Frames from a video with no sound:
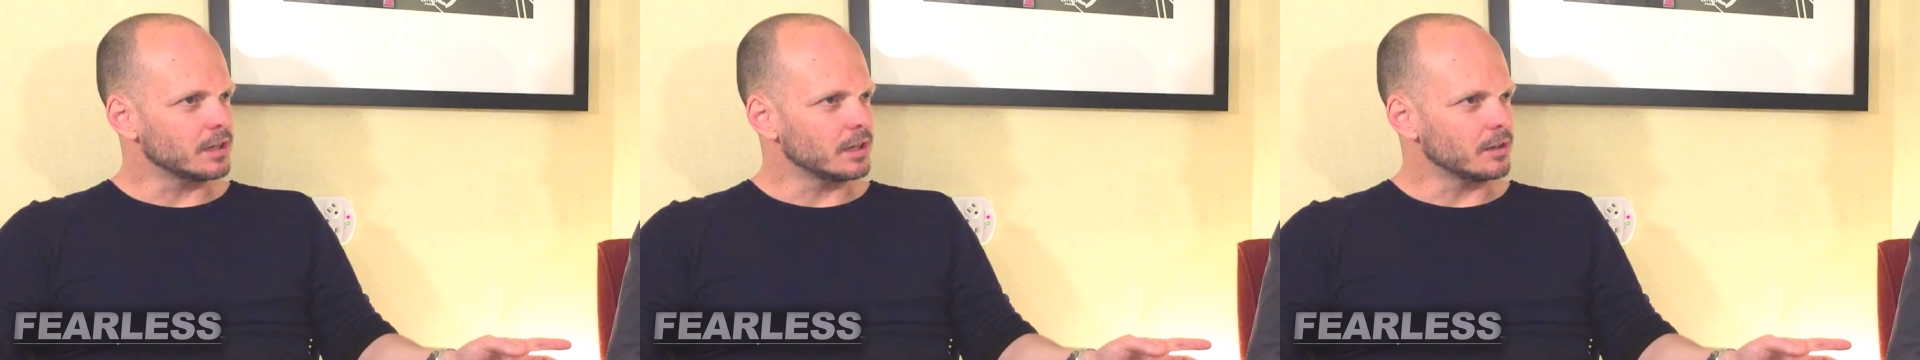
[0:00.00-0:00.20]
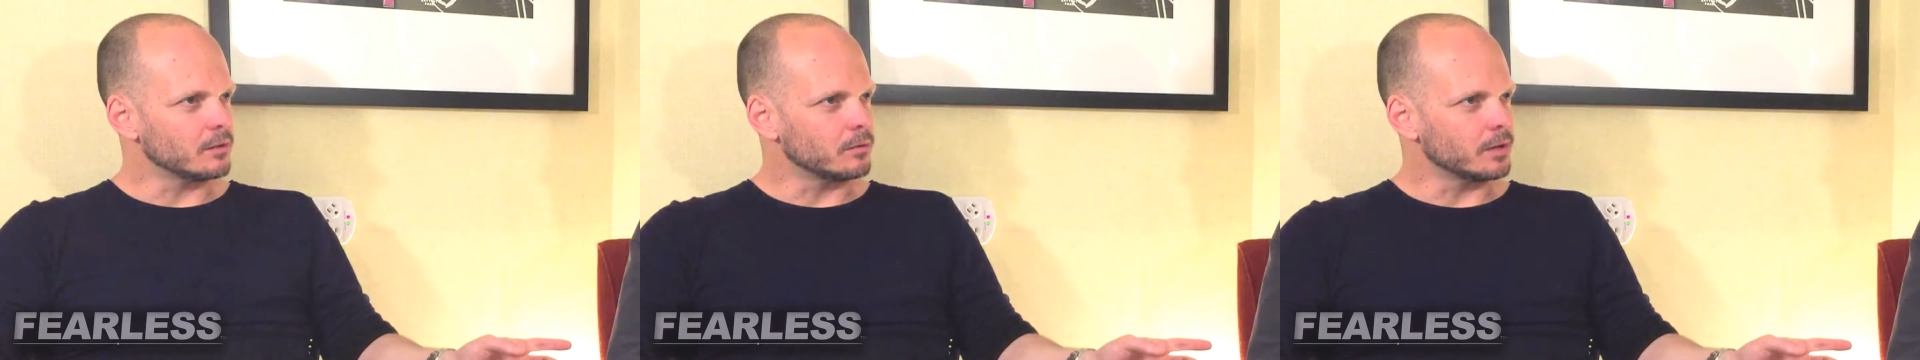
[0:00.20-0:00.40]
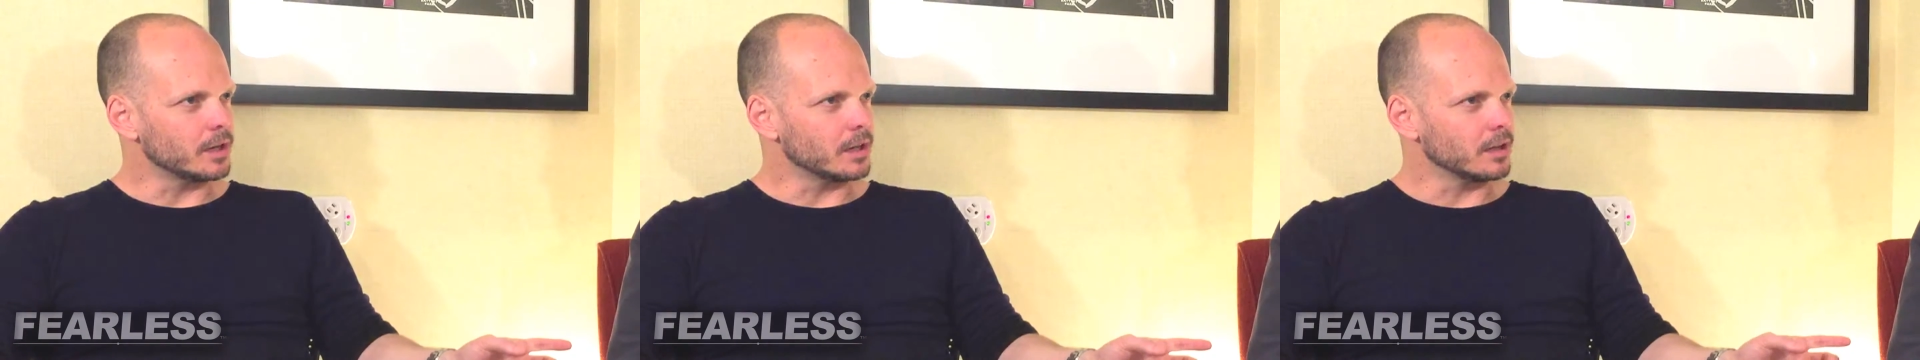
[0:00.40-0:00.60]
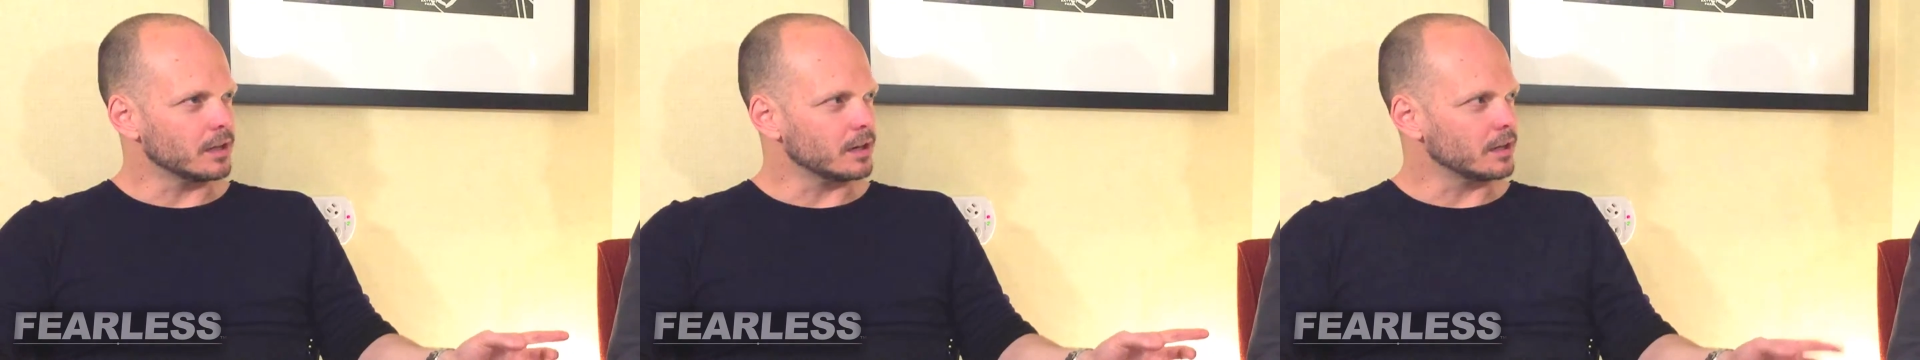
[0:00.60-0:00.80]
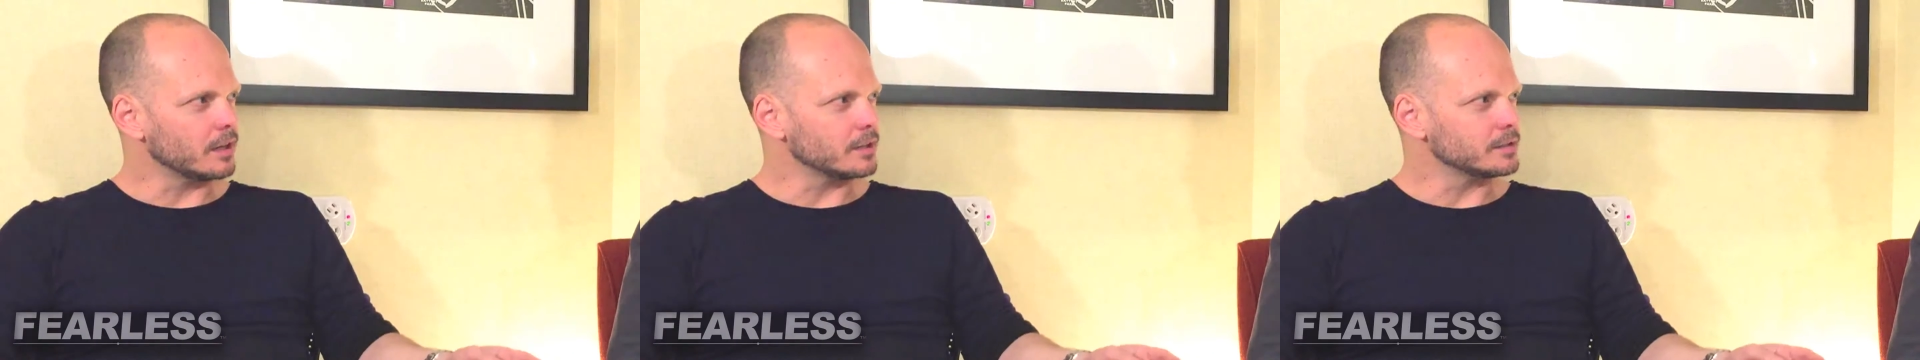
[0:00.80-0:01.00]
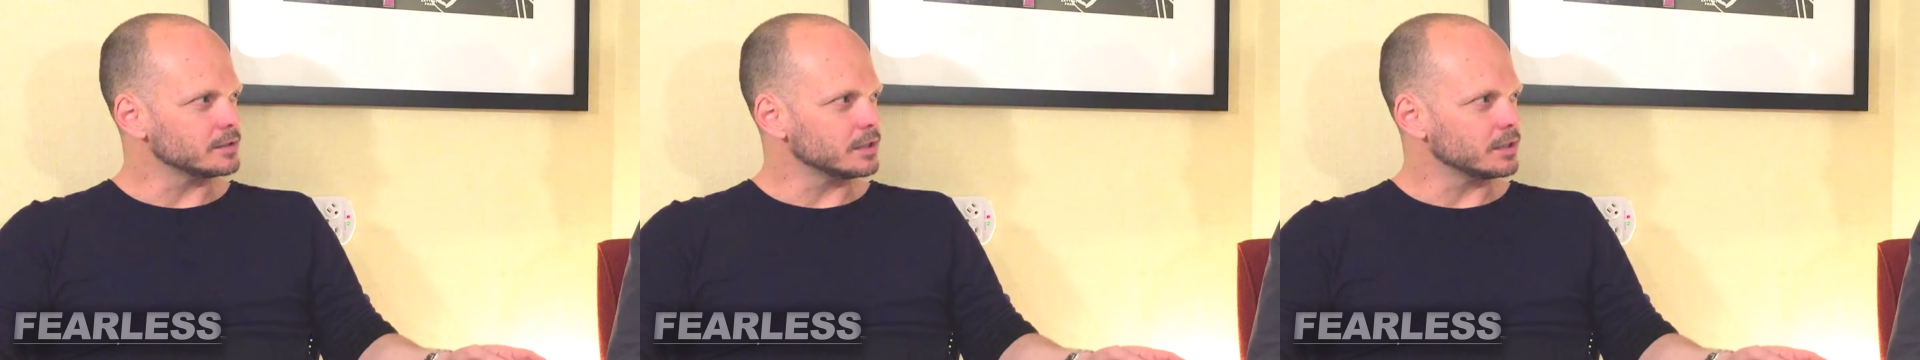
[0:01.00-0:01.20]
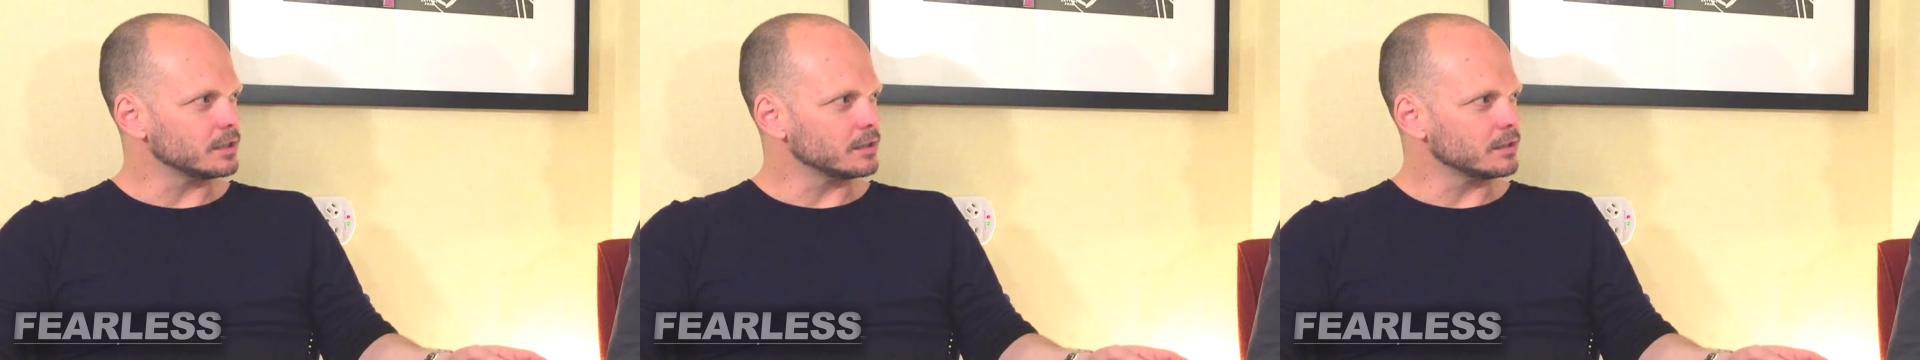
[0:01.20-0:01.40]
and the way a lot of guys say it.